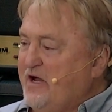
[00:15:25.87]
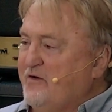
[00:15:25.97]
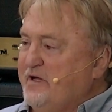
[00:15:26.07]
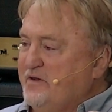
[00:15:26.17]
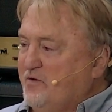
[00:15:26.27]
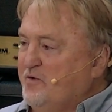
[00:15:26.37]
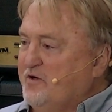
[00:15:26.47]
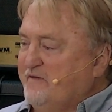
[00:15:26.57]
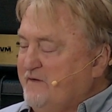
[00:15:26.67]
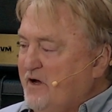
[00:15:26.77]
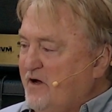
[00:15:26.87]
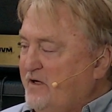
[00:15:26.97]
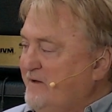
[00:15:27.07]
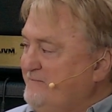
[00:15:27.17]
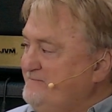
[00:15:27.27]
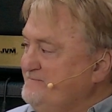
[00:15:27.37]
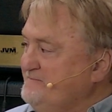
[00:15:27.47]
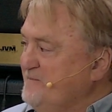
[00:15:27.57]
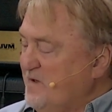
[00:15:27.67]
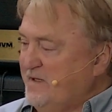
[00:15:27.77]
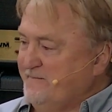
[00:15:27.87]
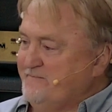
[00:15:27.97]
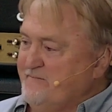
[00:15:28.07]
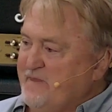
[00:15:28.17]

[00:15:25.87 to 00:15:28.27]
carrying the word of God, right?